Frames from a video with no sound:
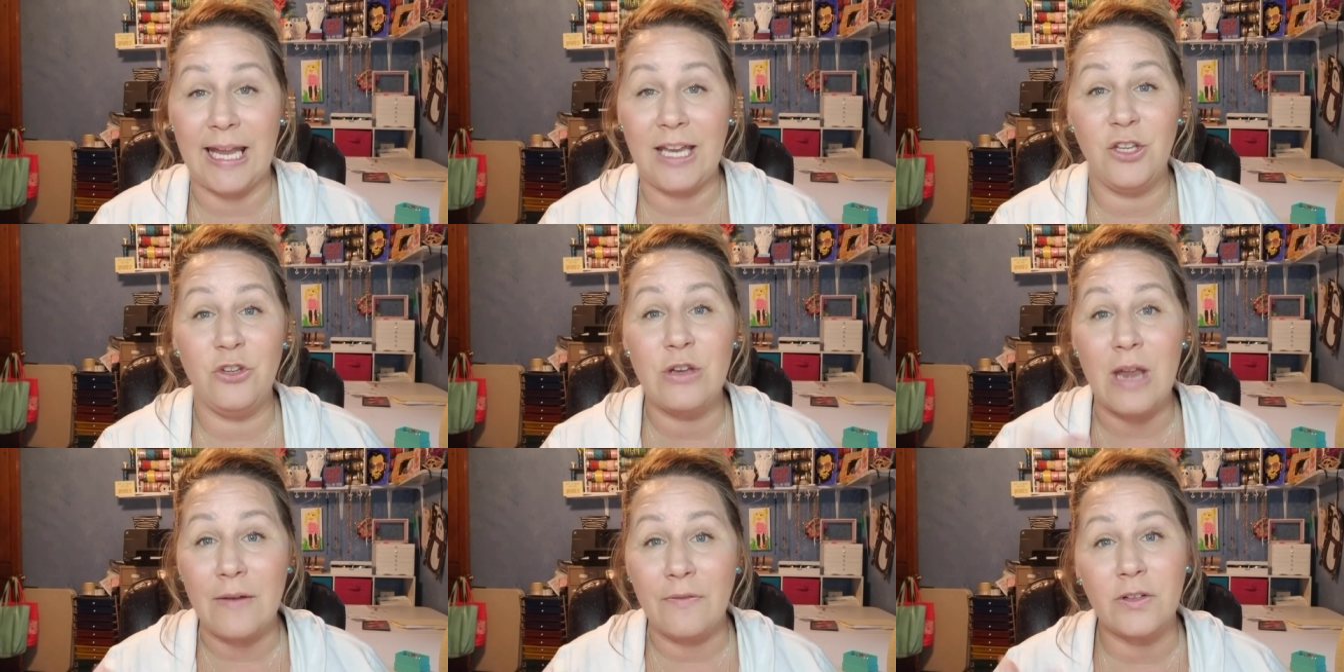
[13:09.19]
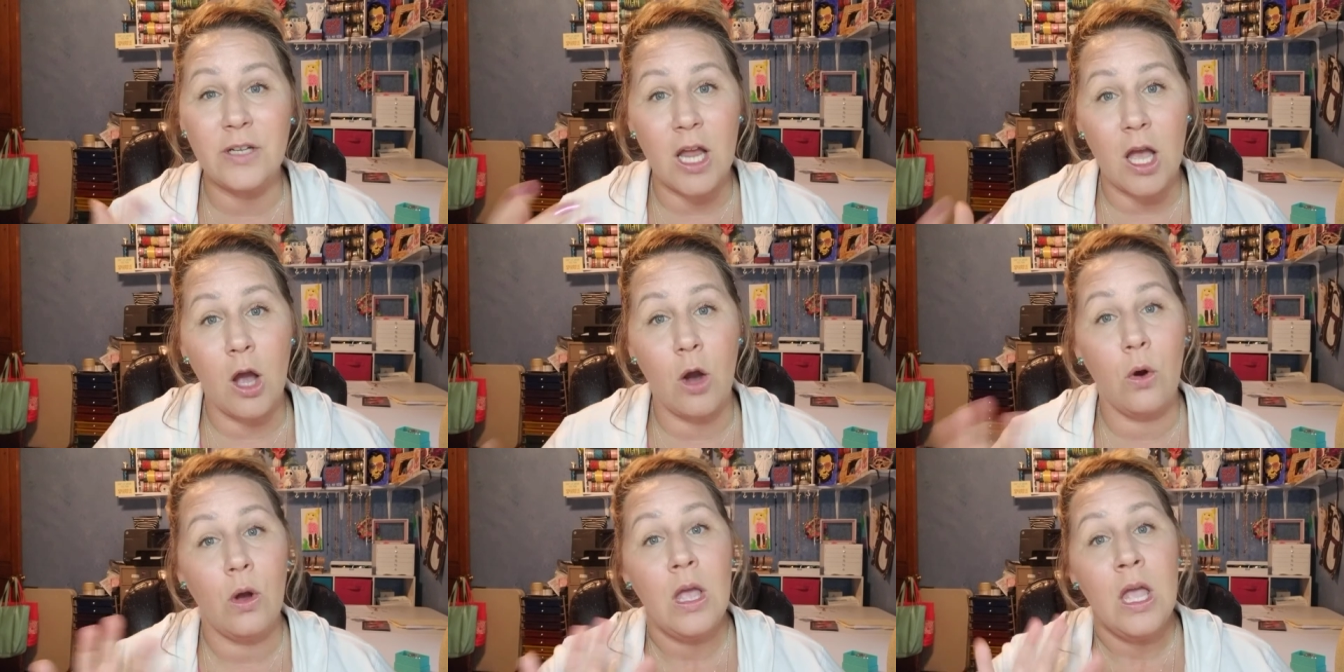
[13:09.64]
And you never
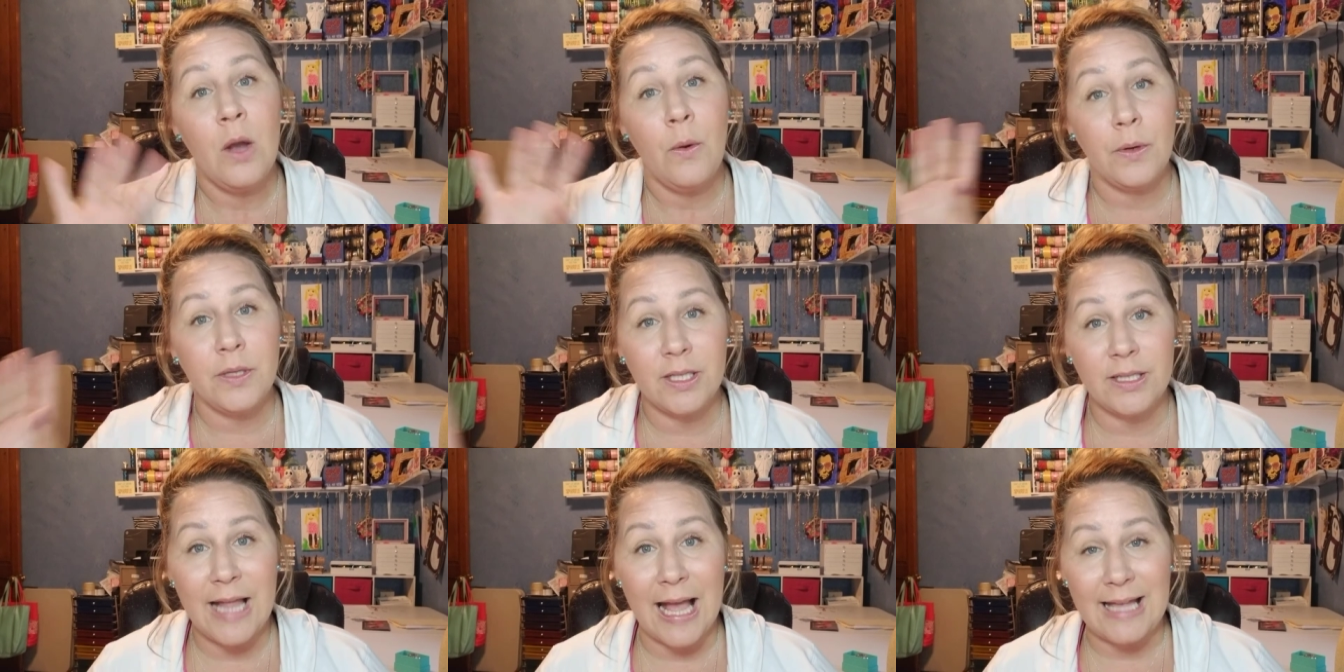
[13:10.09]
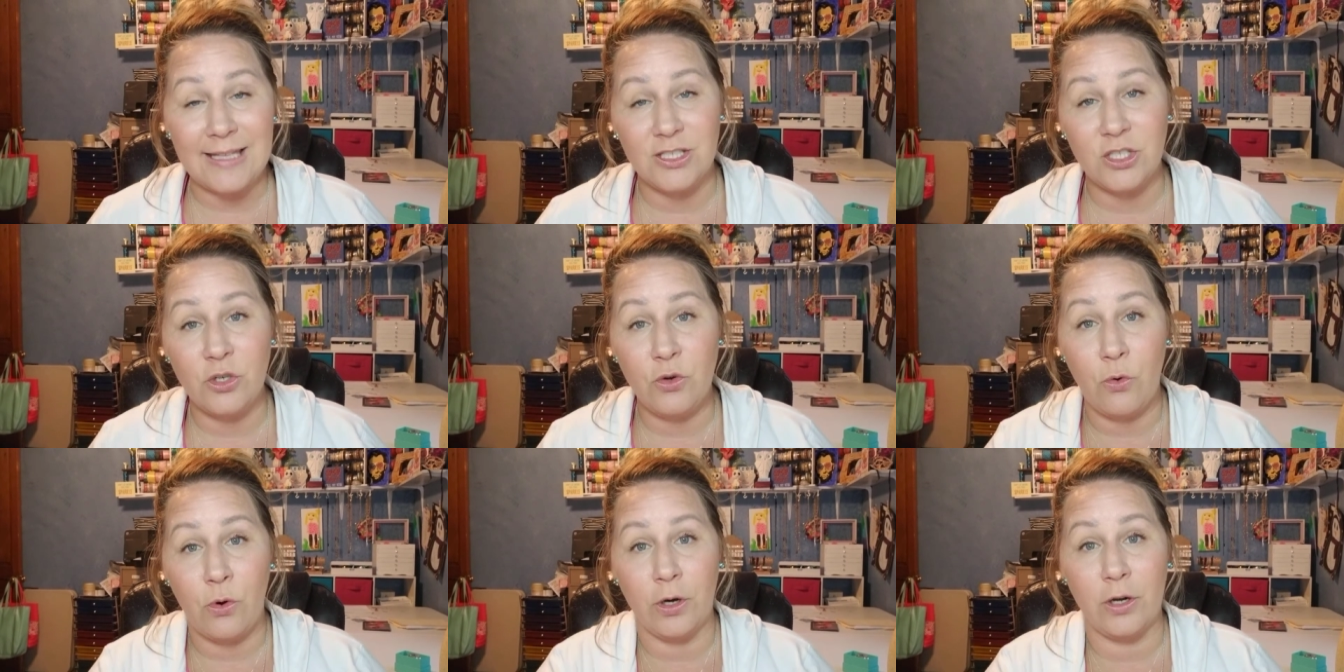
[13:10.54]
know what the last two
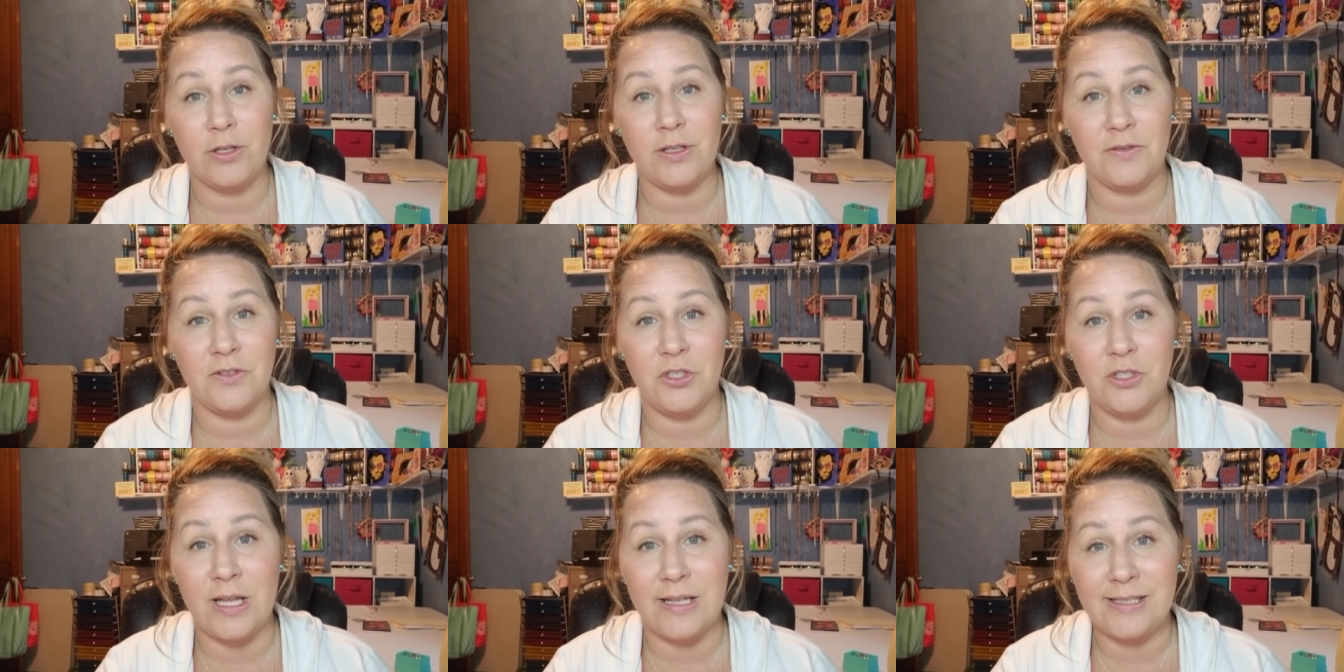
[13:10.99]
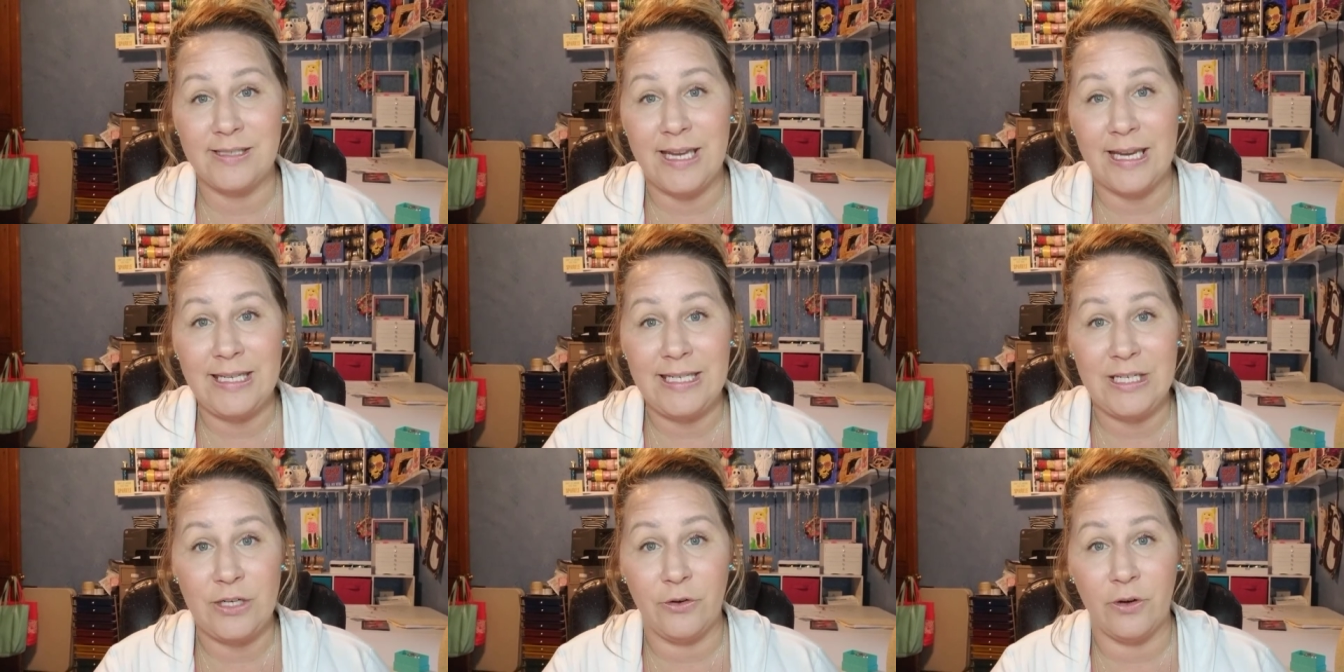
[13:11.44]
quarters of two thousand
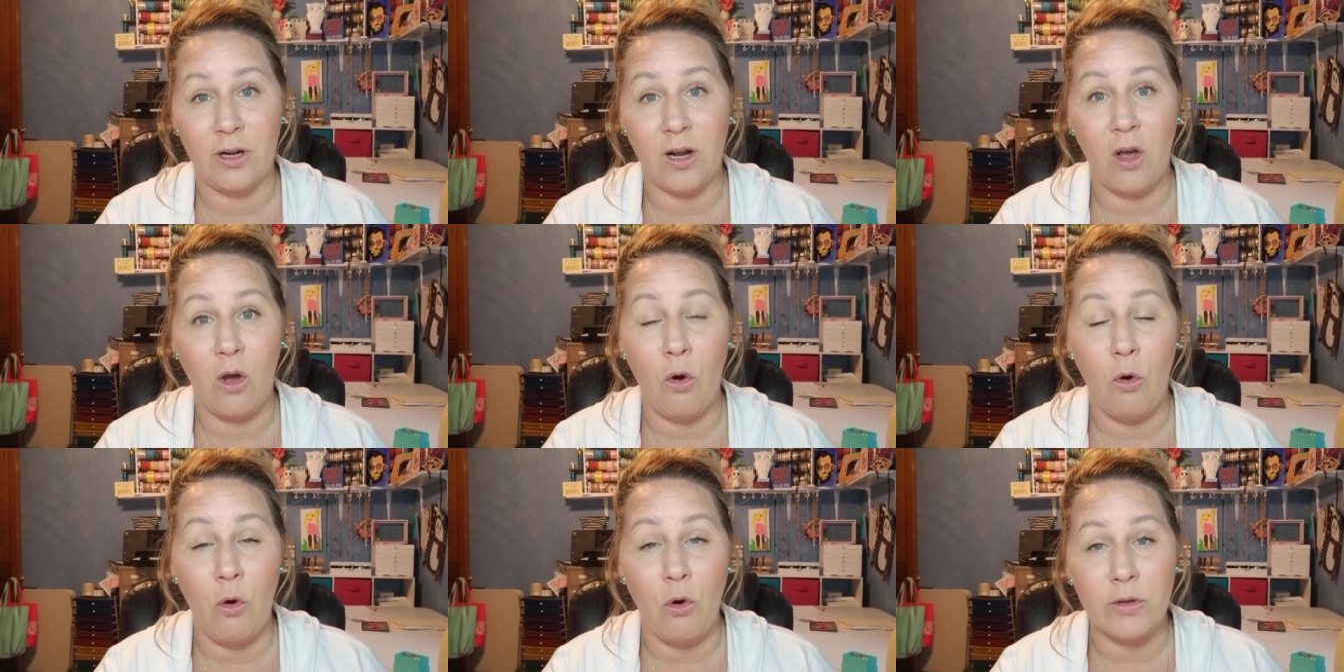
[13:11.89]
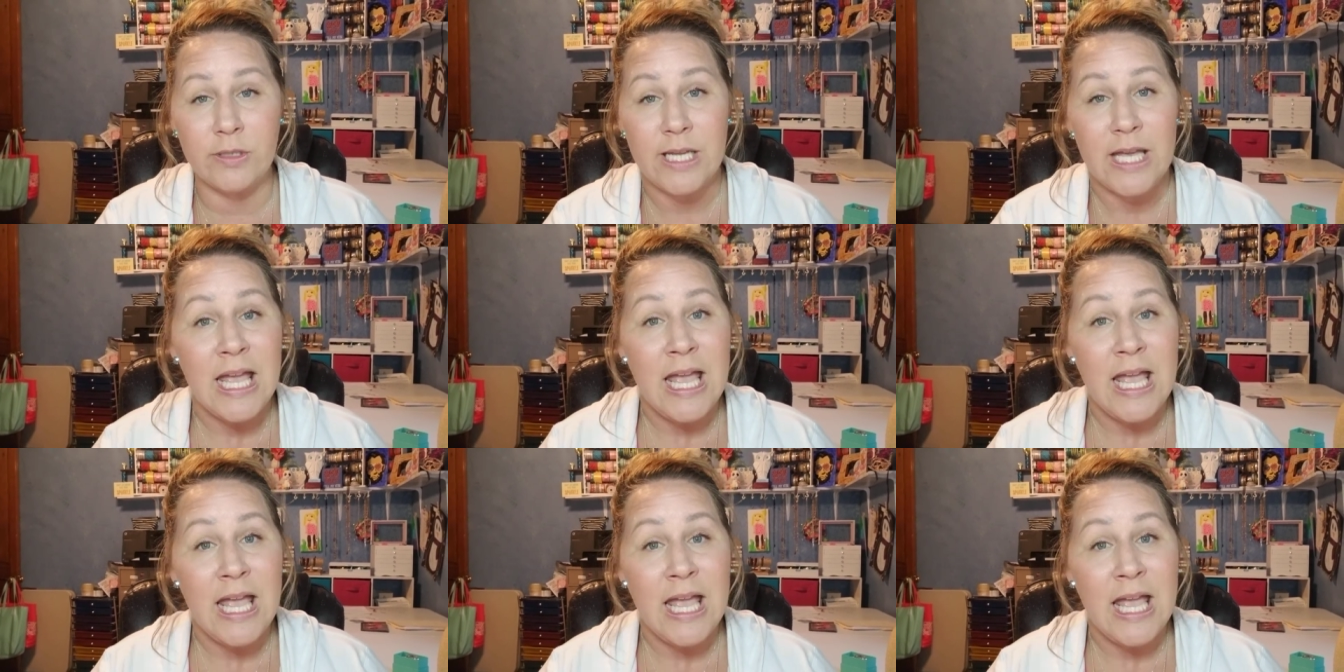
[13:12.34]
nineteen you're going to hold.